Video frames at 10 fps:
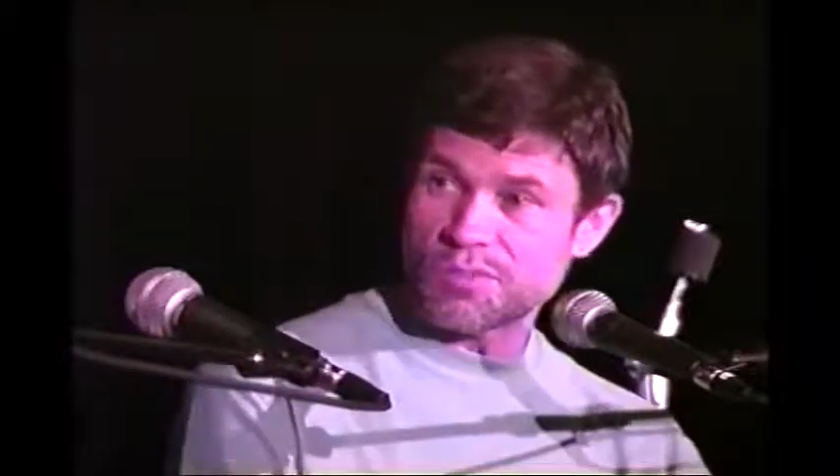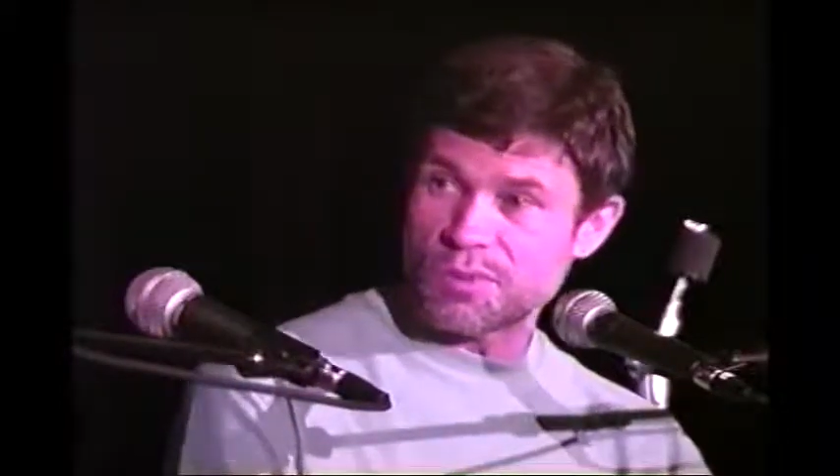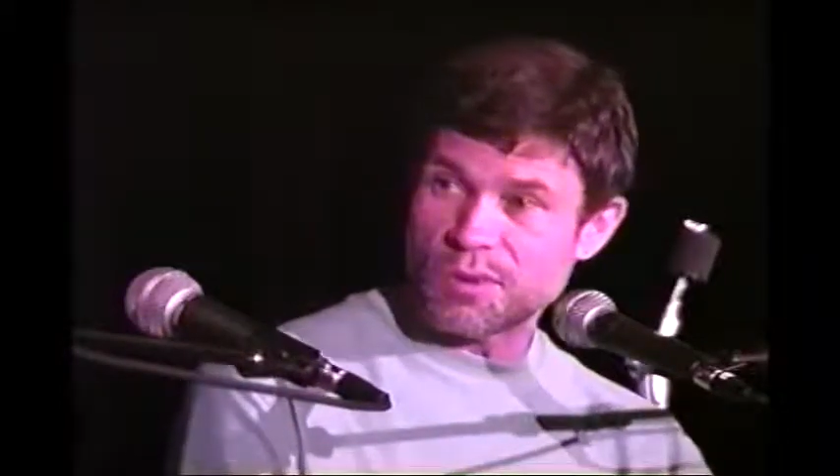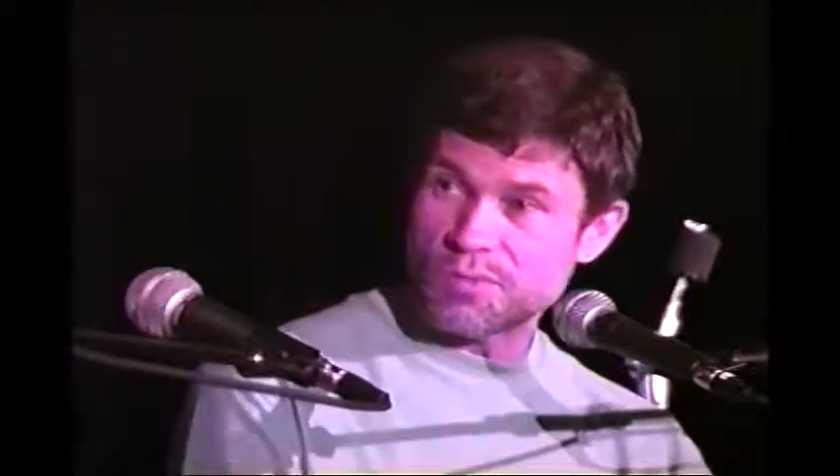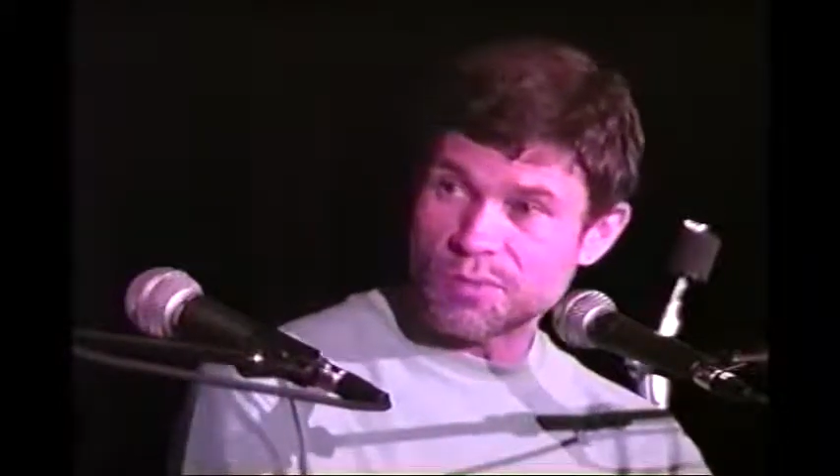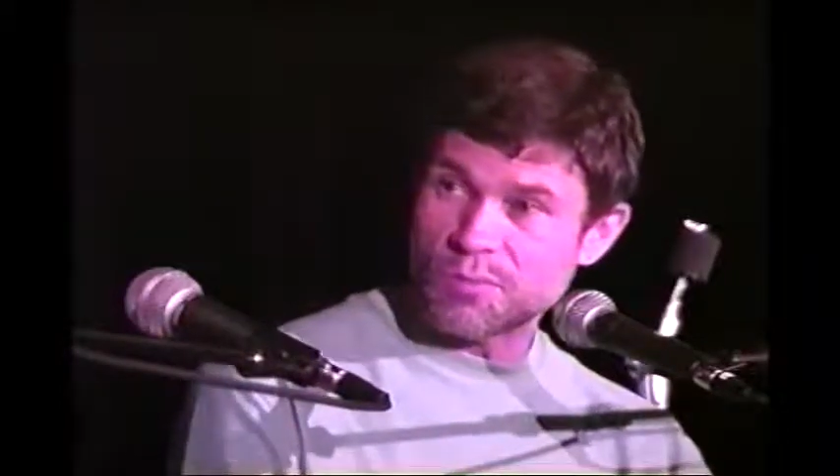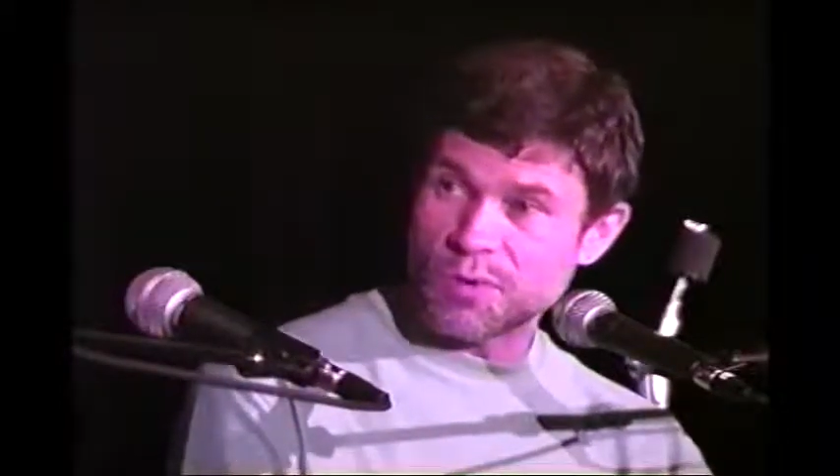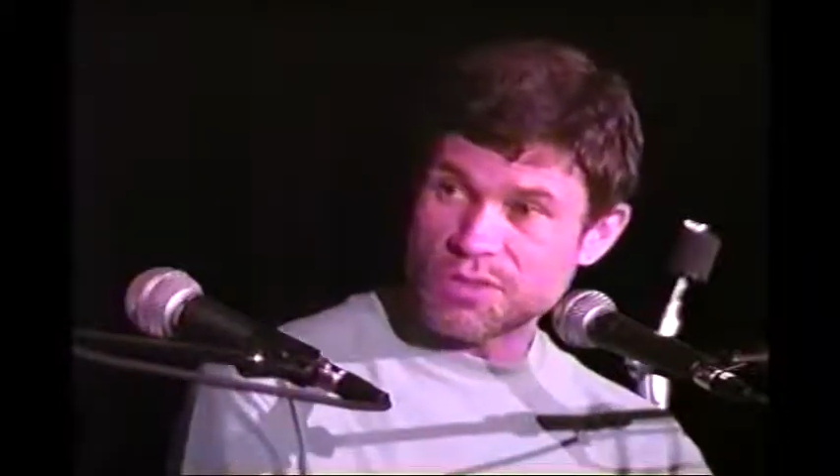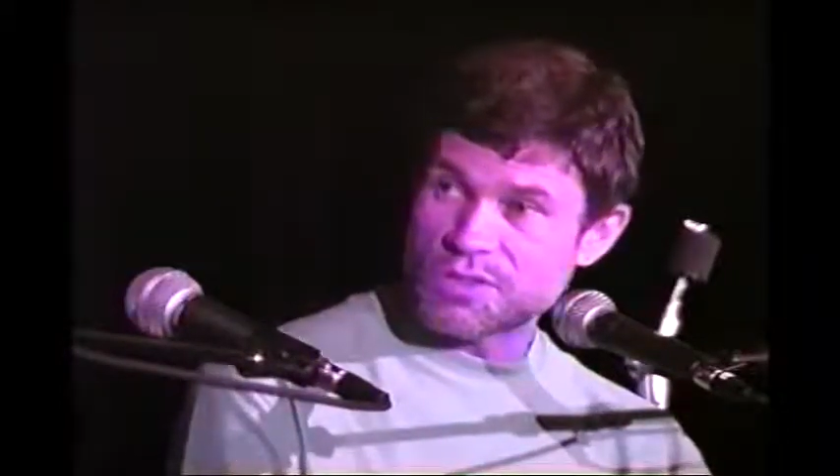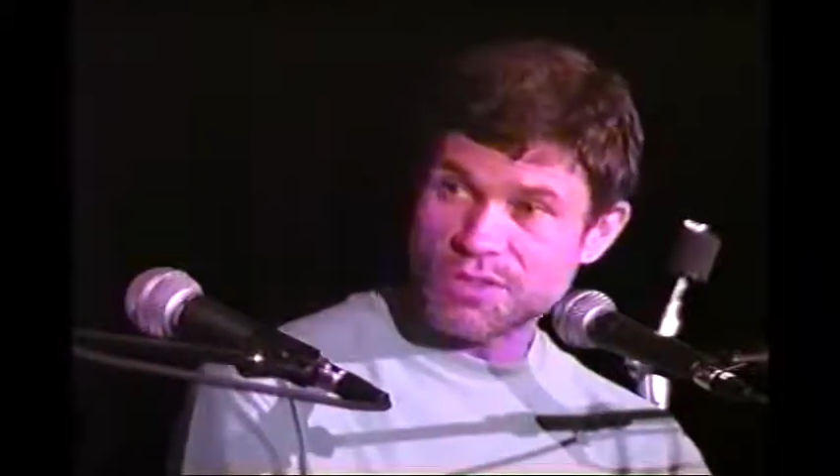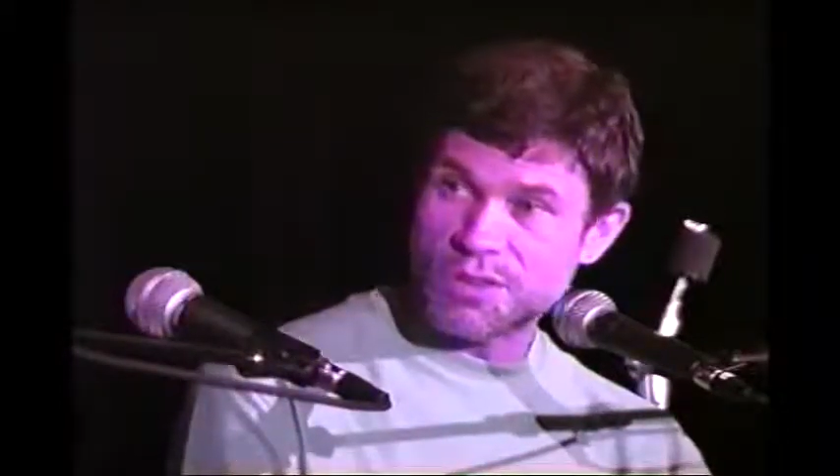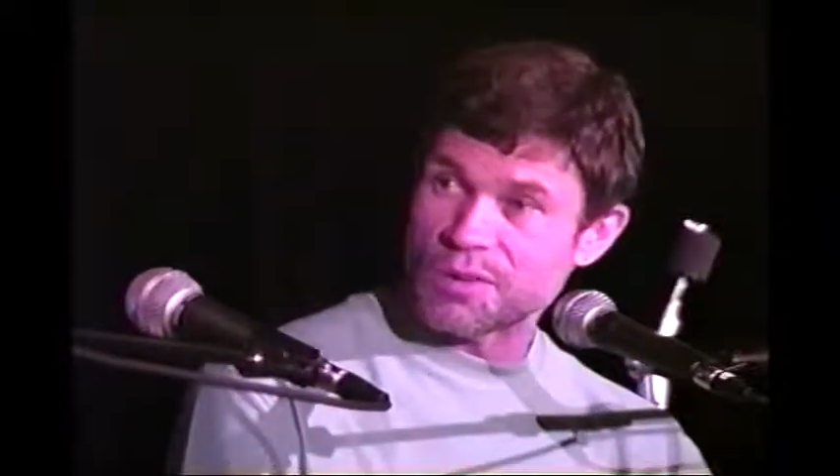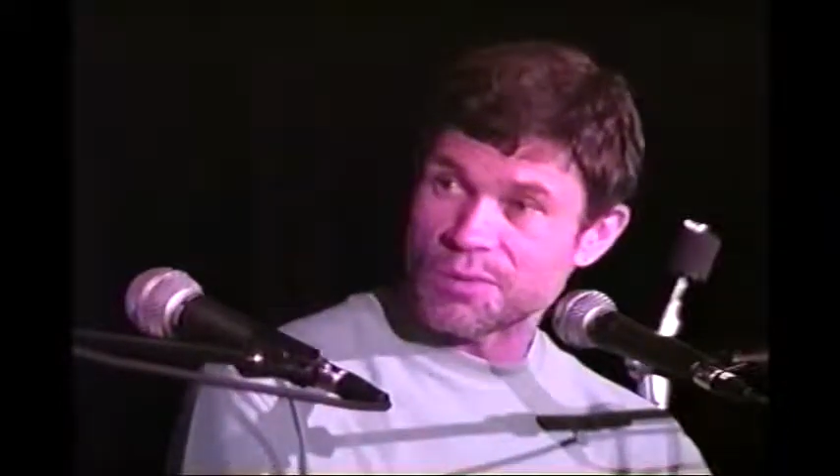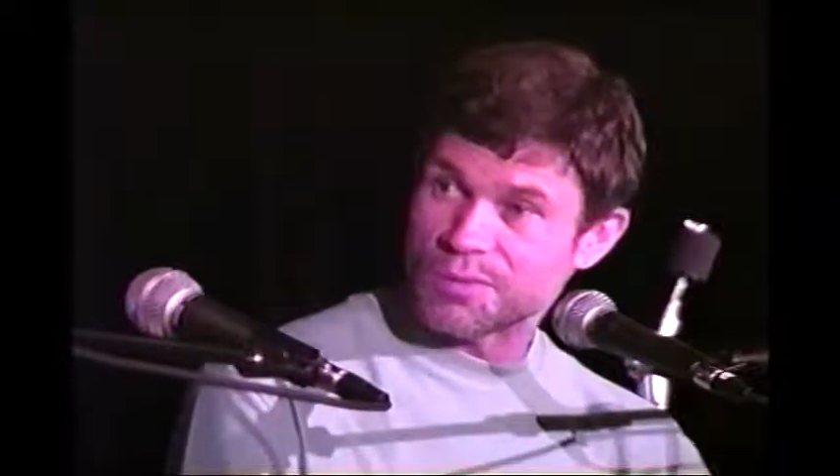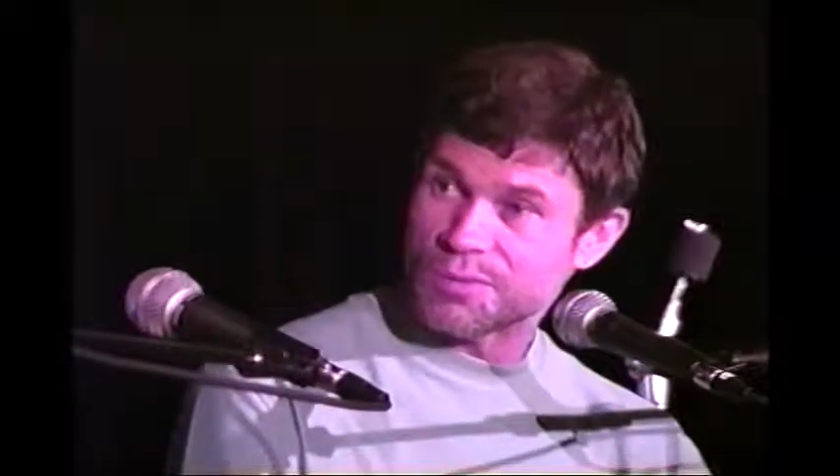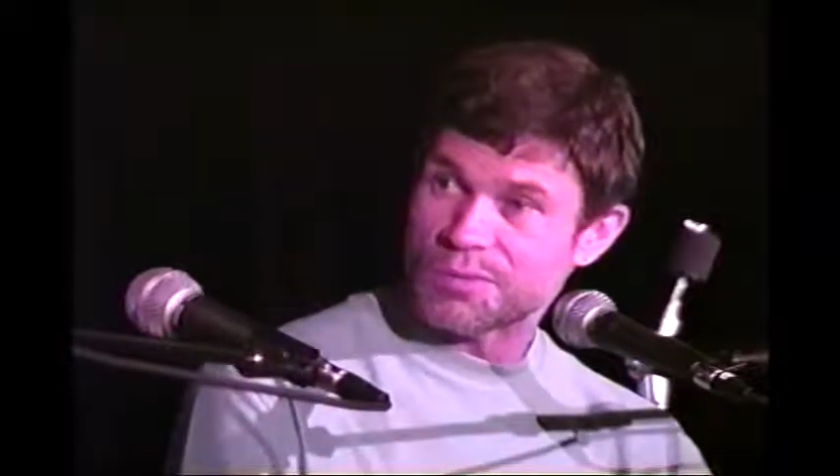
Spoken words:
wherever it wants to go,